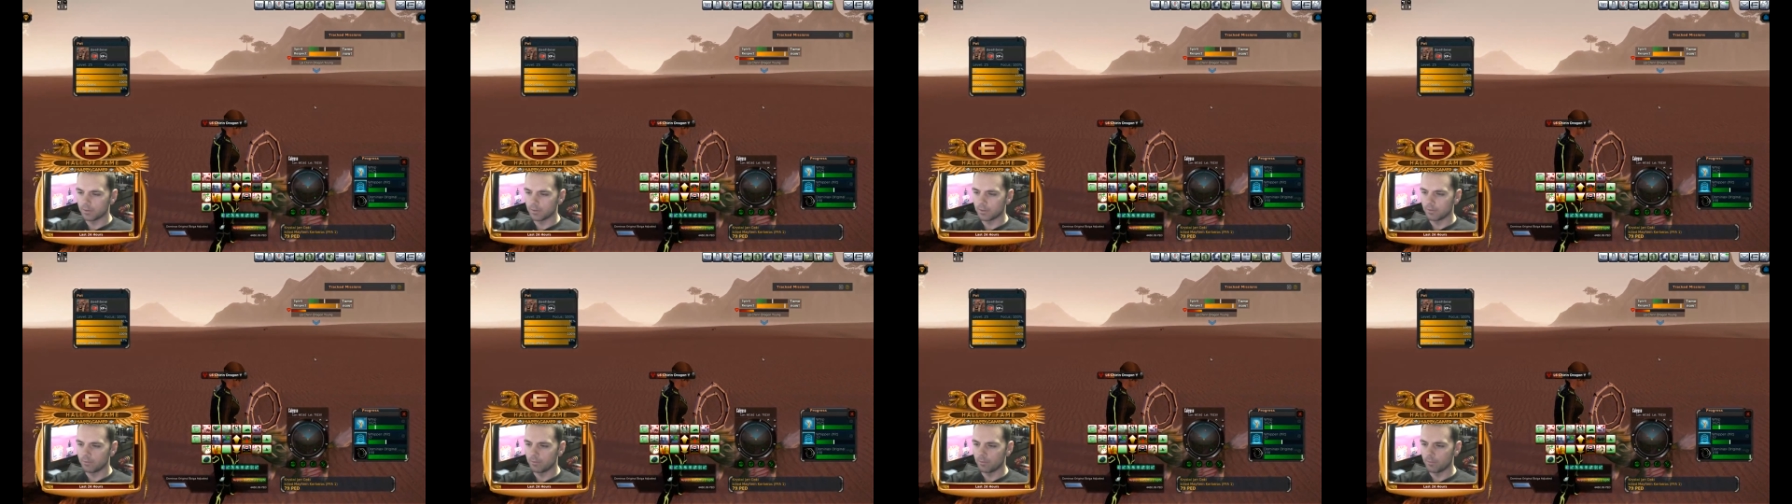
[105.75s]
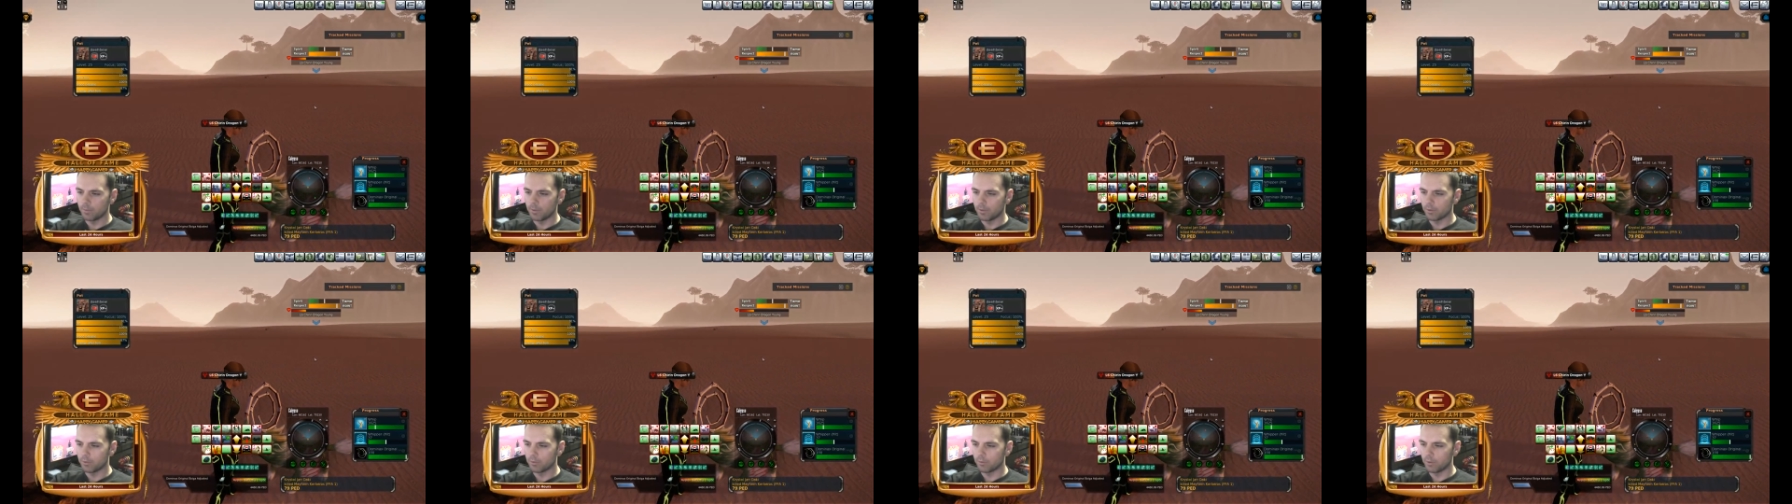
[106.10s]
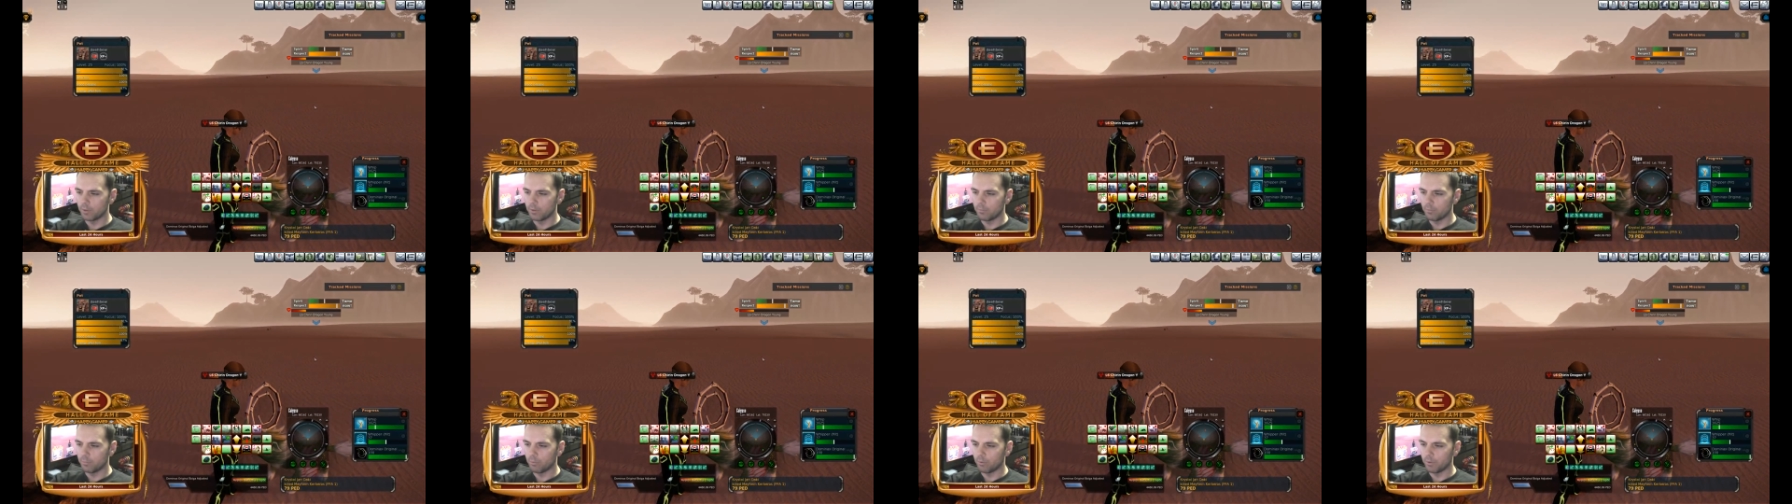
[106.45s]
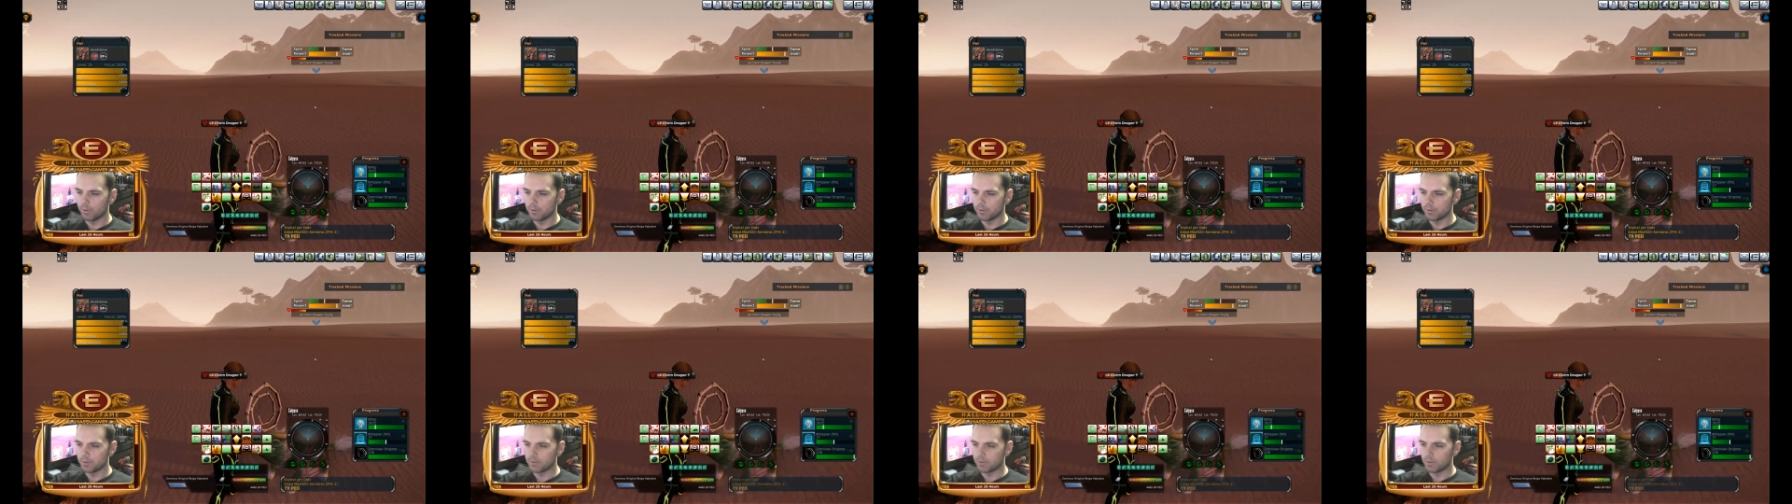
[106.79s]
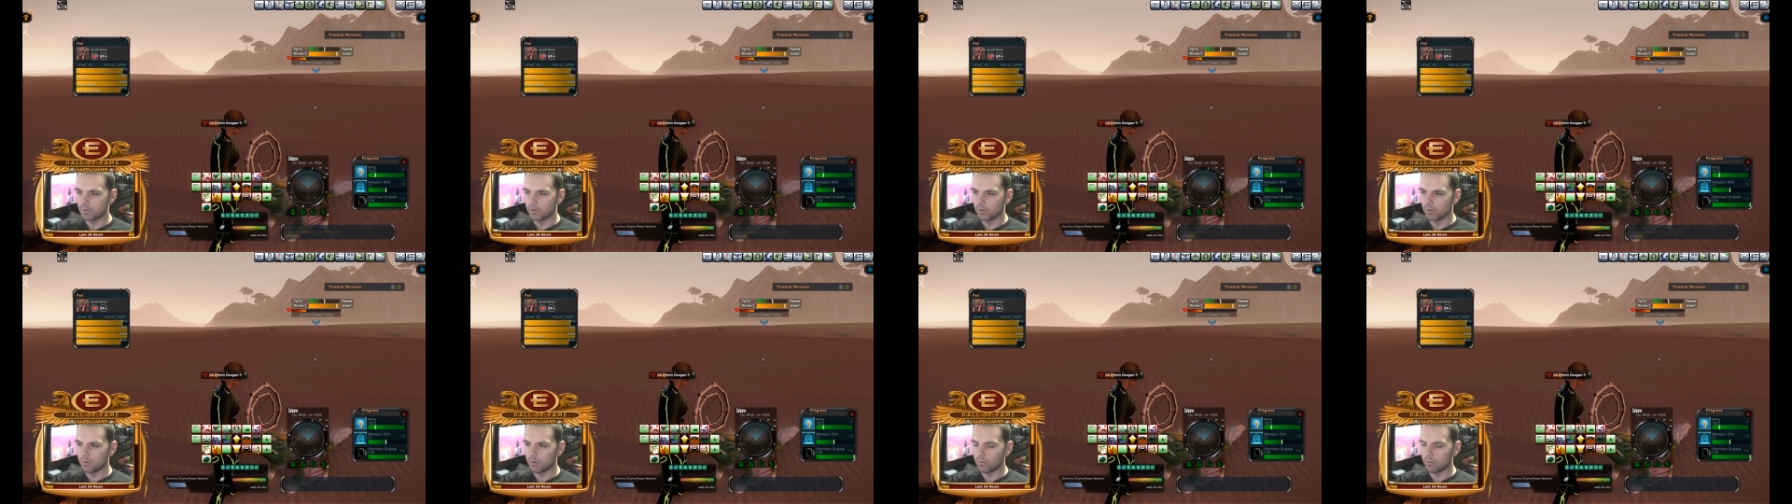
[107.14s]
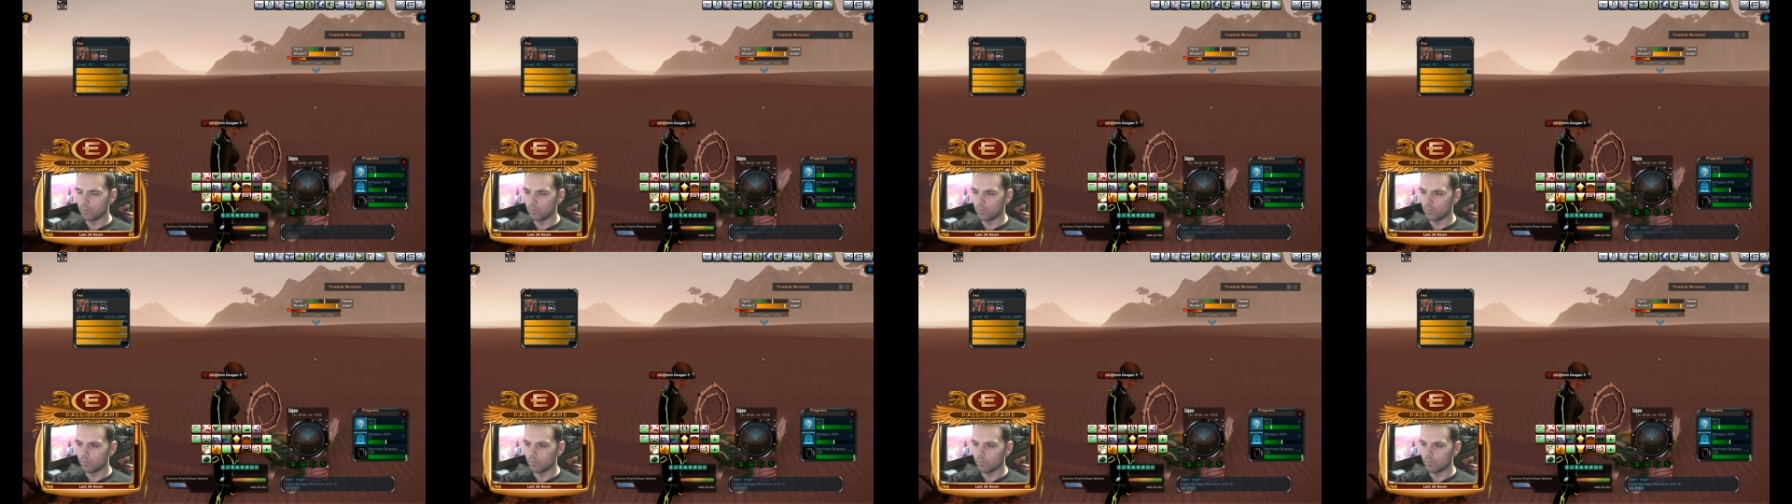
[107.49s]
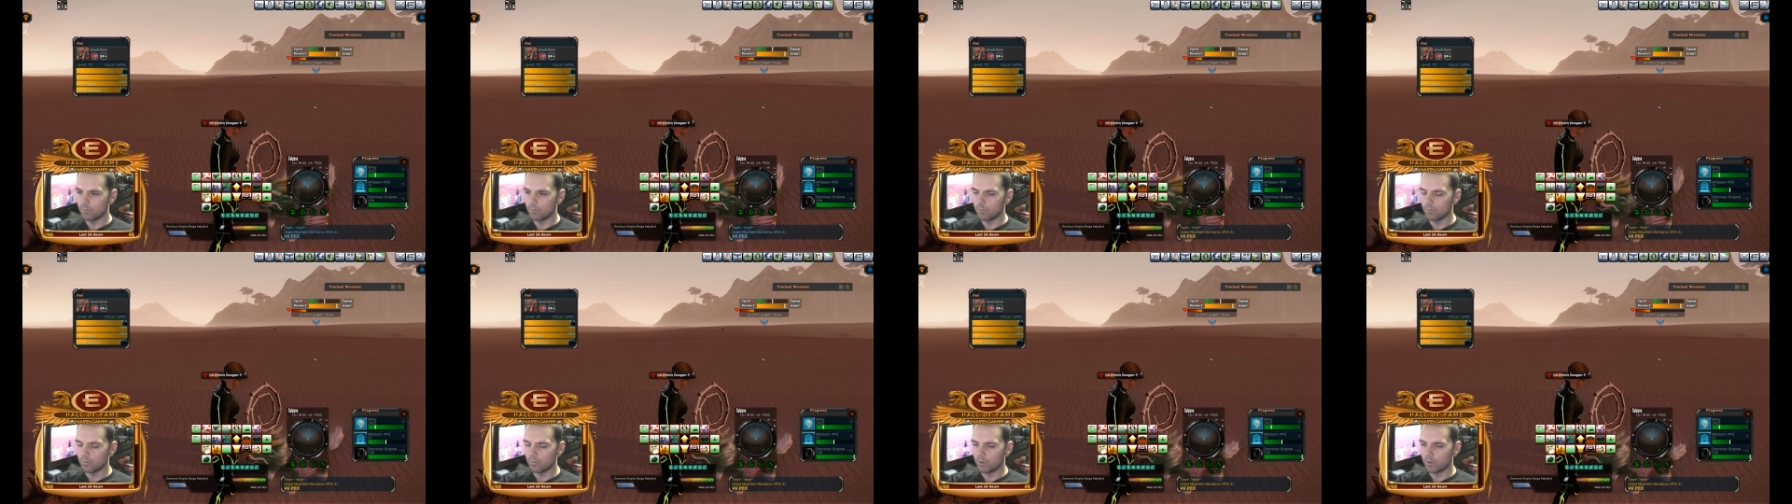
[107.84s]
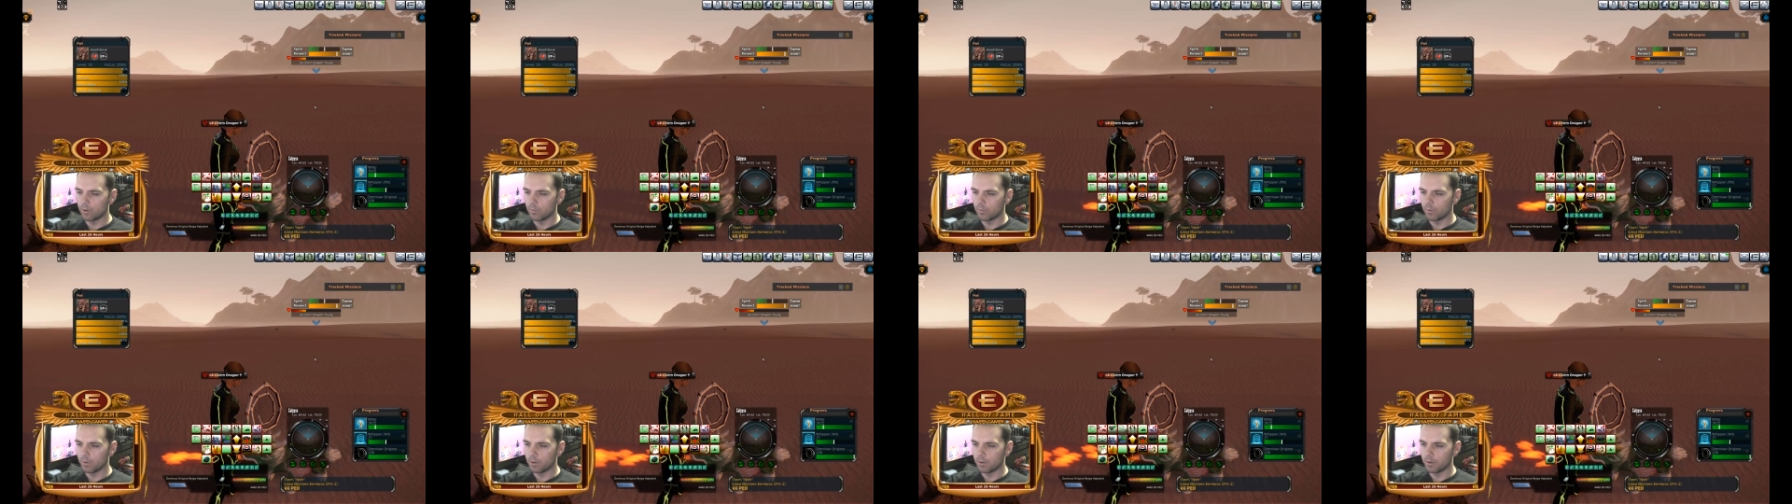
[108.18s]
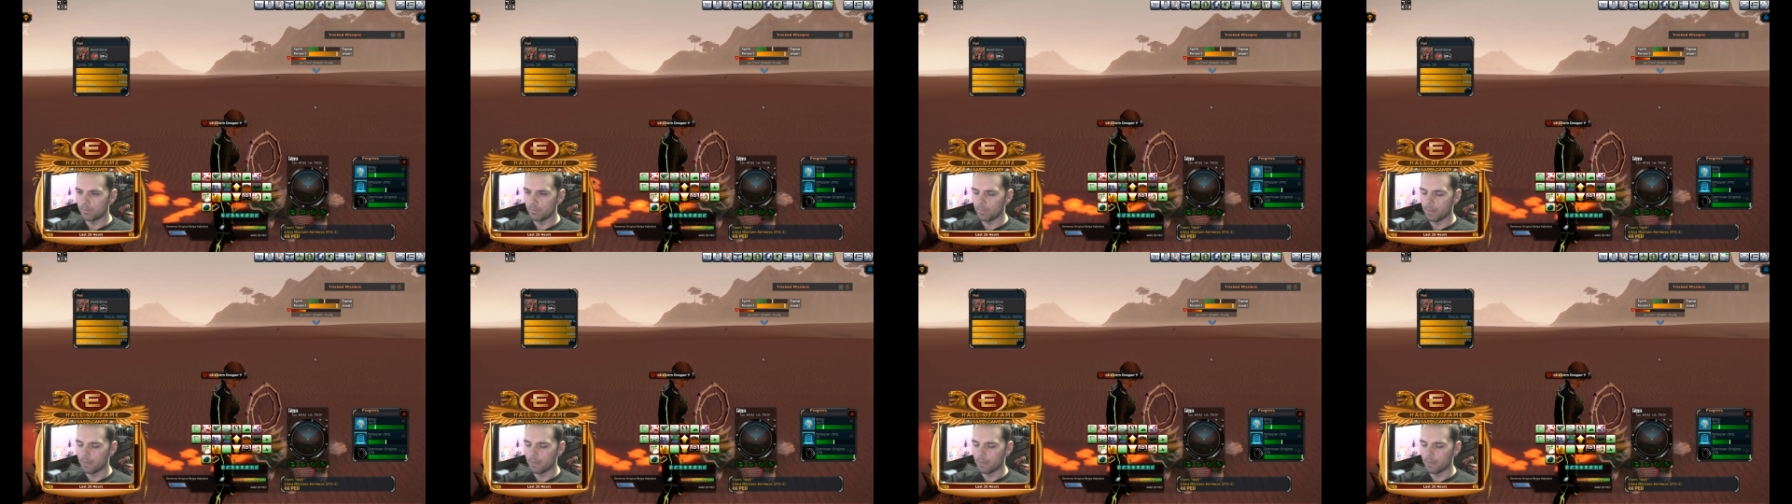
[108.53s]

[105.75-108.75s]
giving me 3.011